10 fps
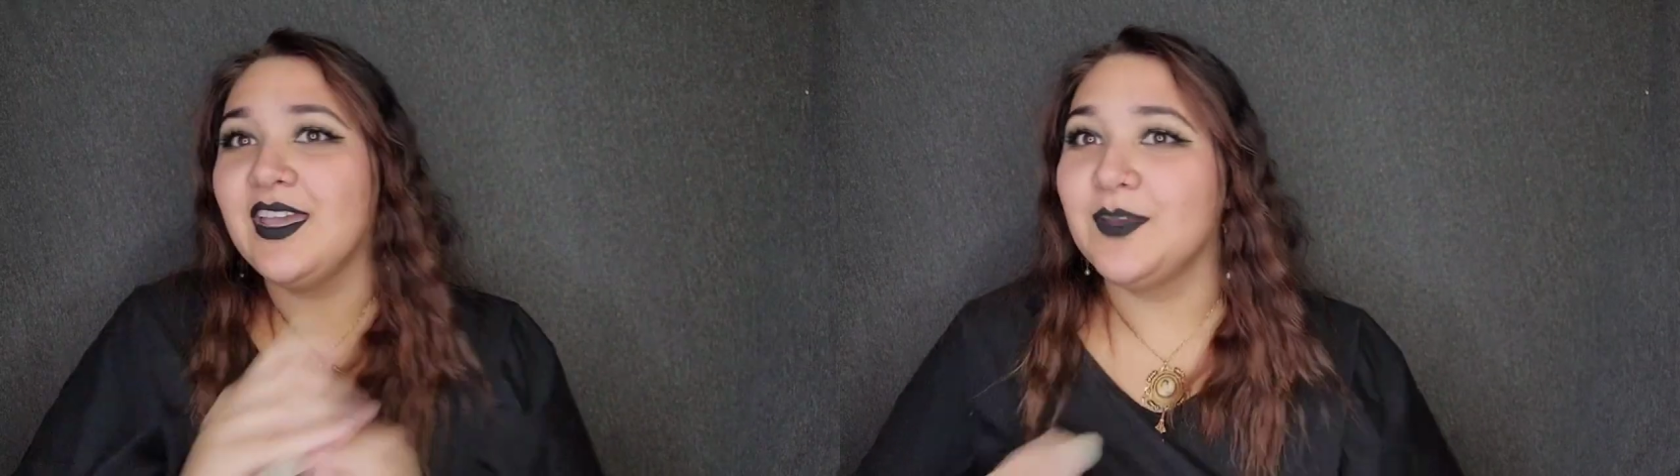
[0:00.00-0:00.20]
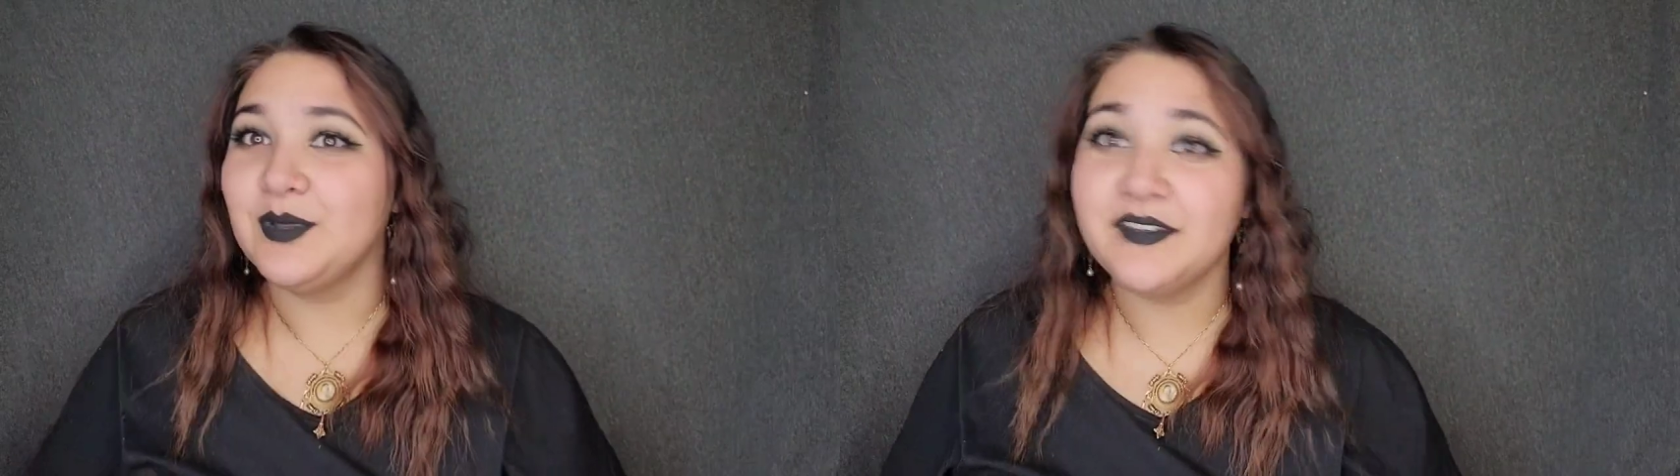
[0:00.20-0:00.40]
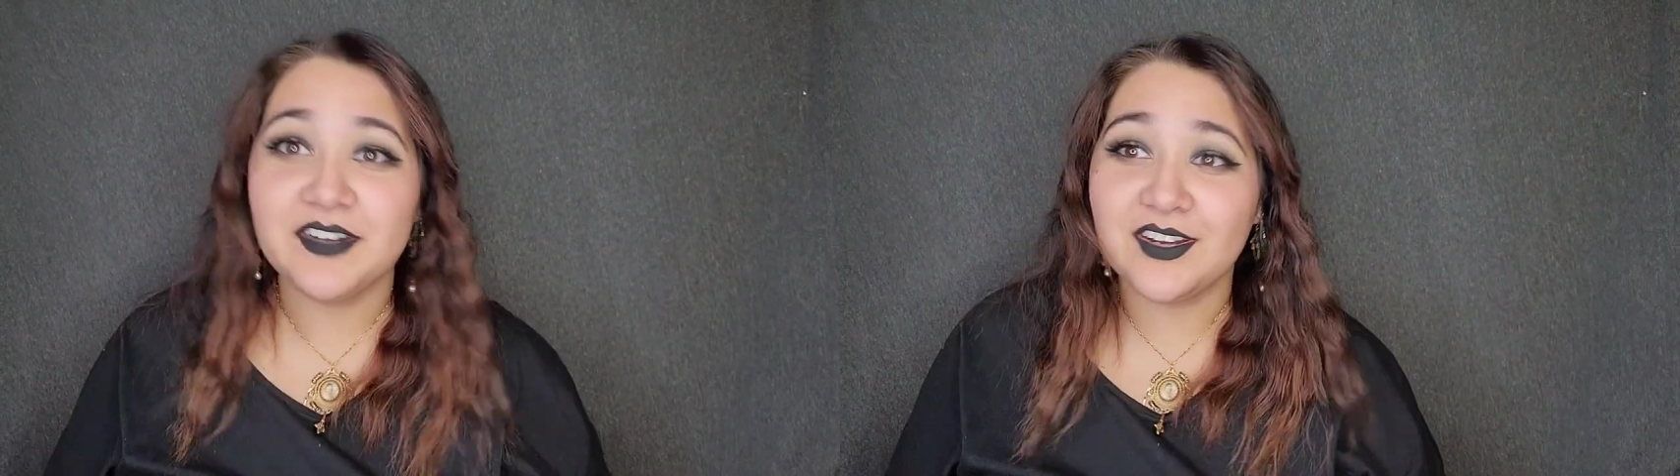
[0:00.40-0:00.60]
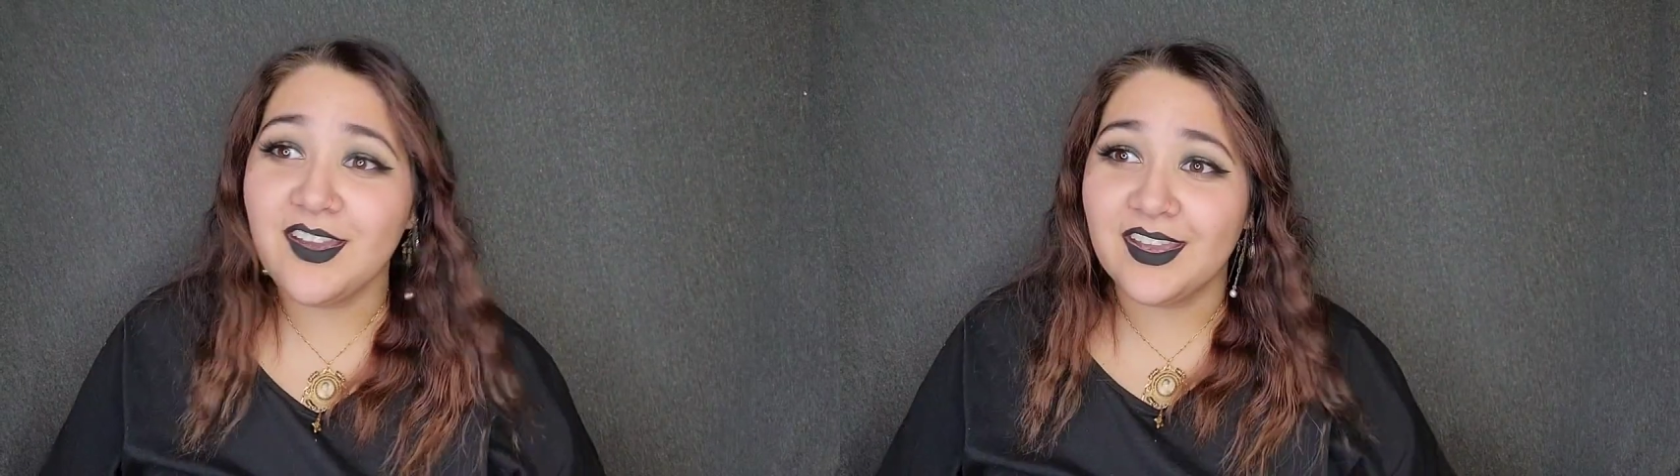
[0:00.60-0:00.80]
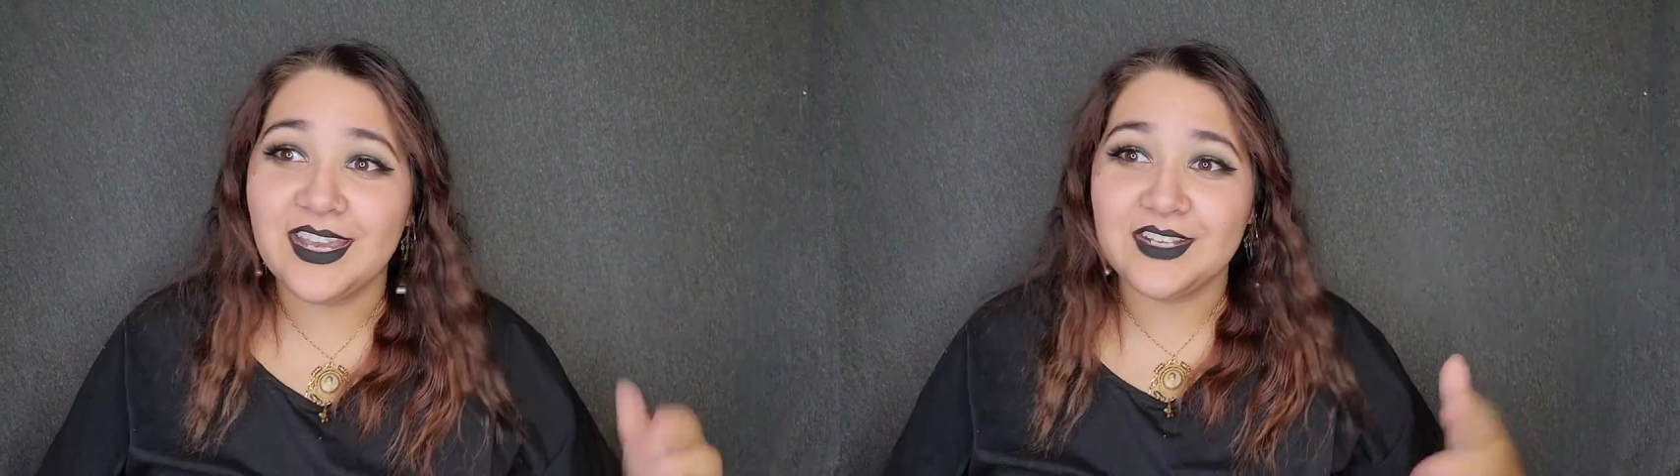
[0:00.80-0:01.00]
Believe it or
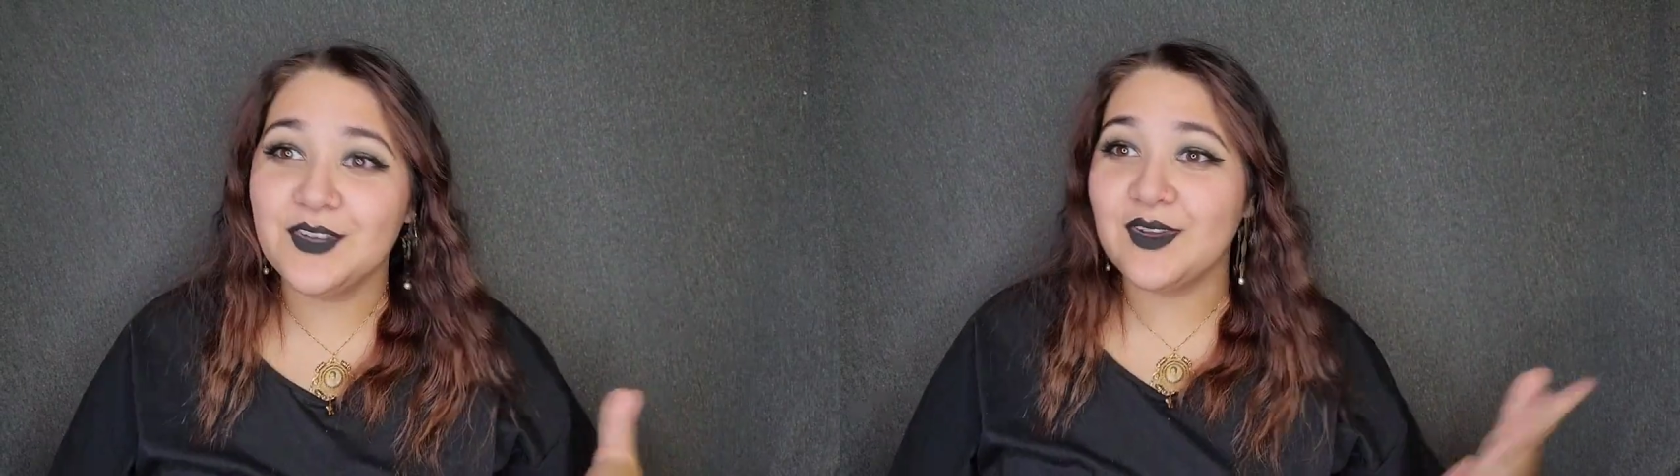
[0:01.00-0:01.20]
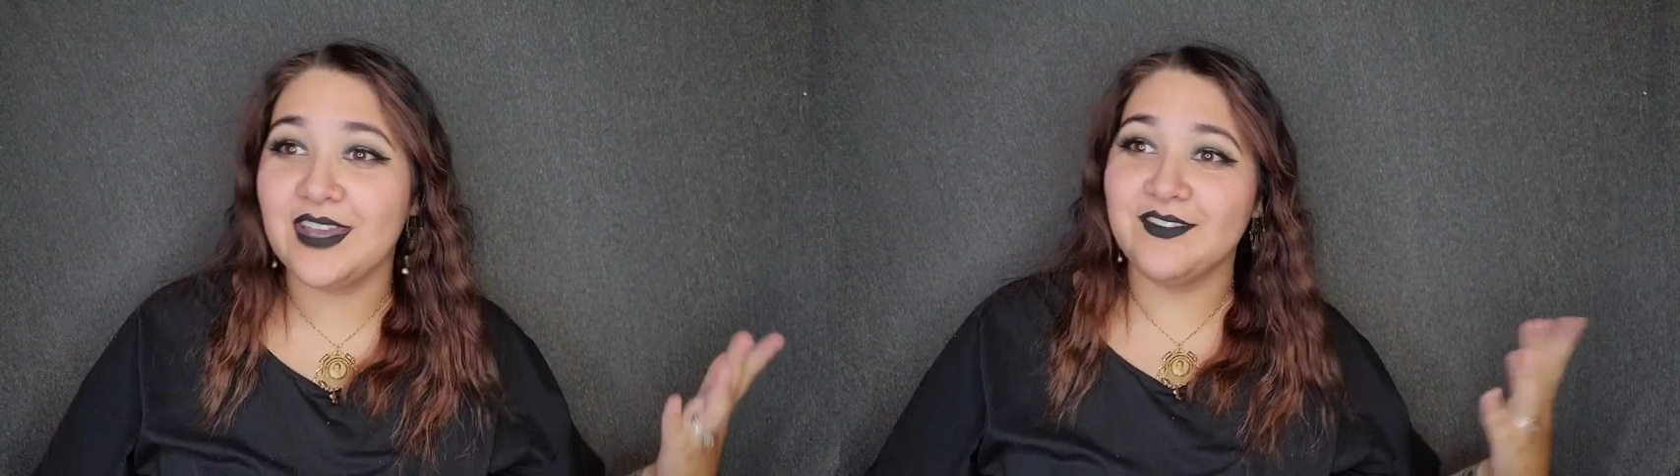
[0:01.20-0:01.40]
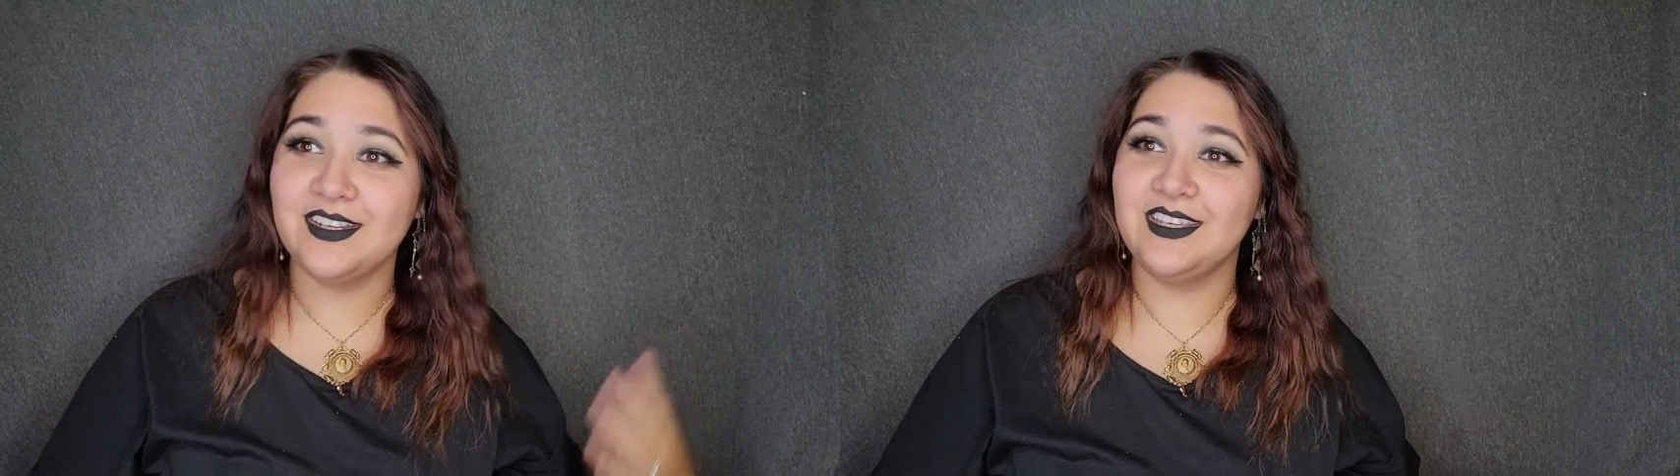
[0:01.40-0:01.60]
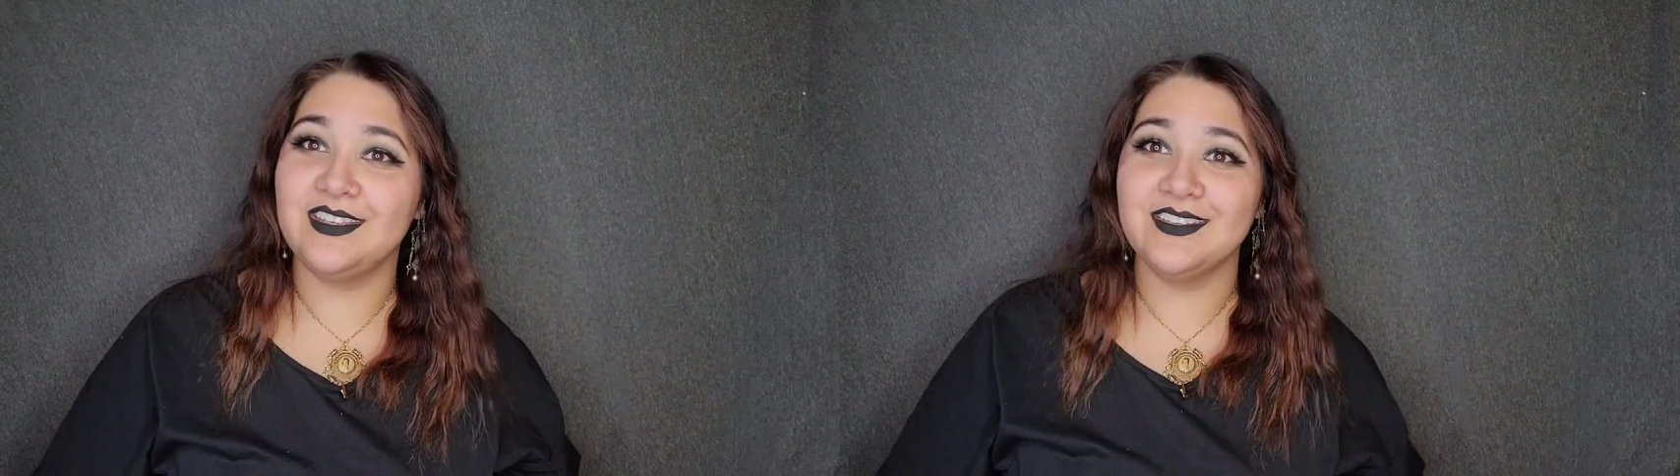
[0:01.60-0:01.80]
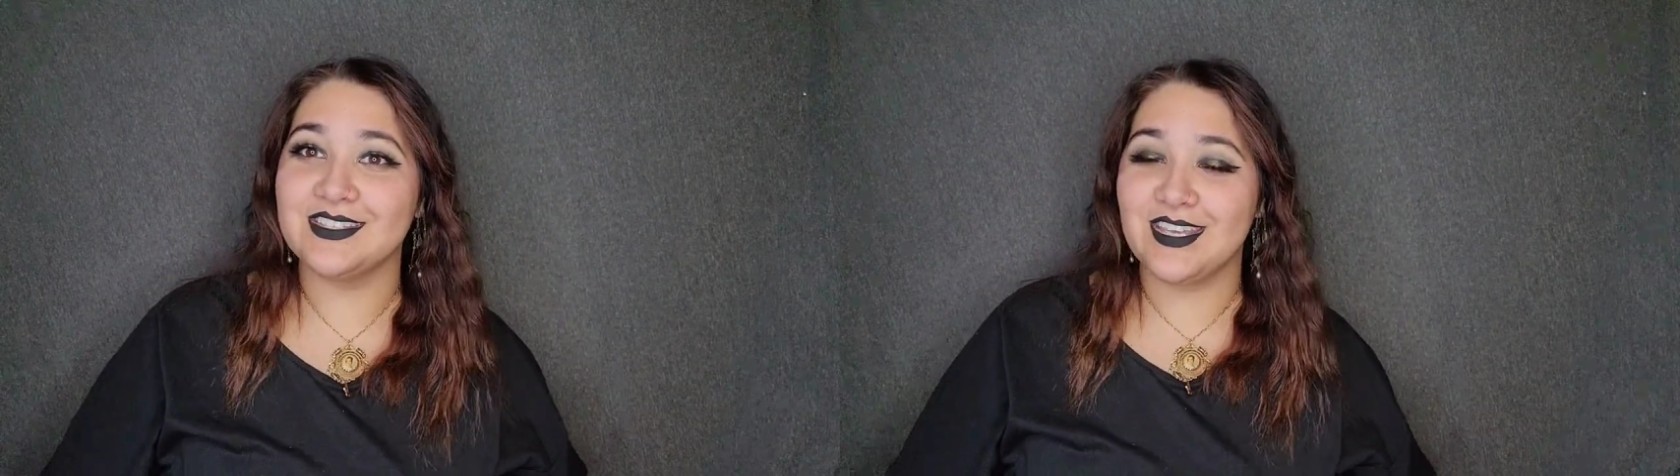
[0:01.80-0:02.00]
not, I don't have any,